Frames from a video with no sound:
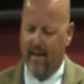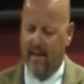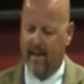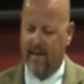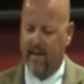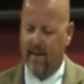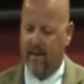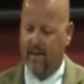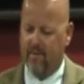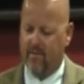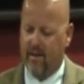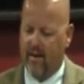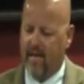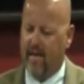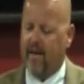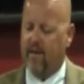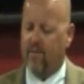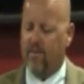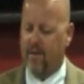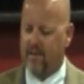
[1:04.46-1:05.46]
end of
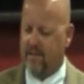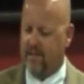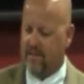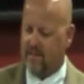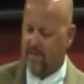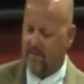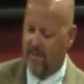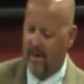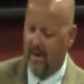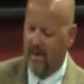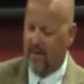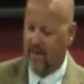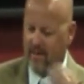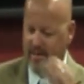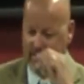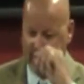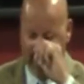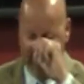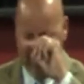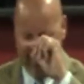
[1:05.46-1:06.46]
that which is
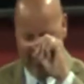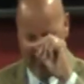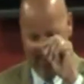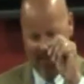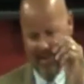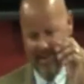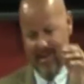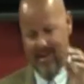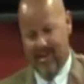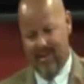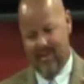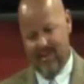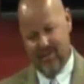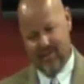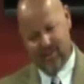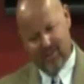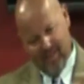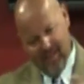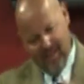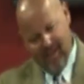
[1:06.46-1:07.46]
abolished. Now,
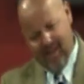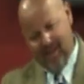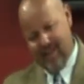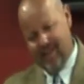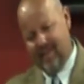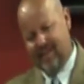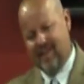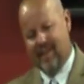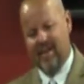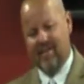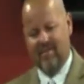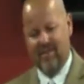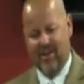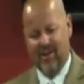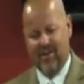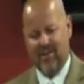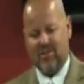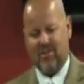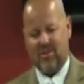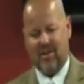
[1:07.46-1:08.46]
there's a lot in that
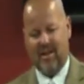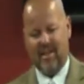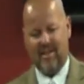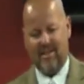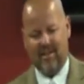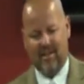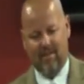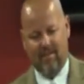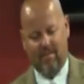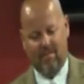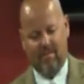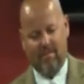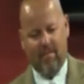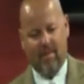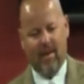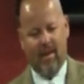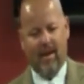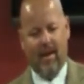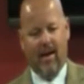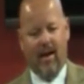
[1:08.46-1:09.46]
verse right there.
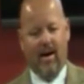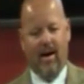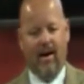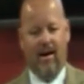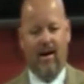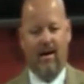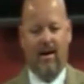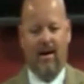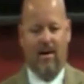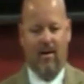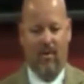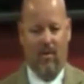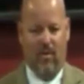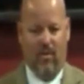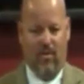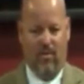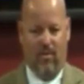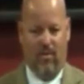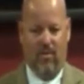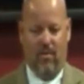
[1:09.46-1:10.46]
Uh,
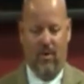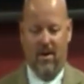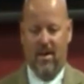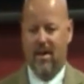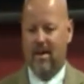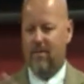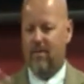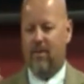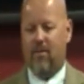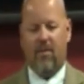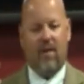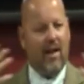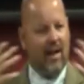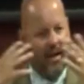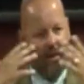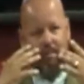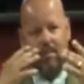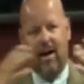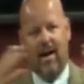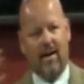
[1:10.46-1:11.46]
we never
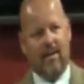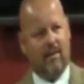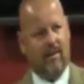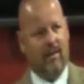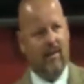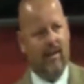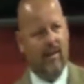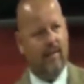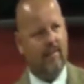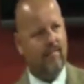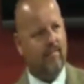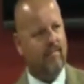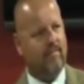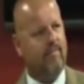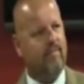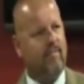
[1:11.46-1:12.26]
think about that.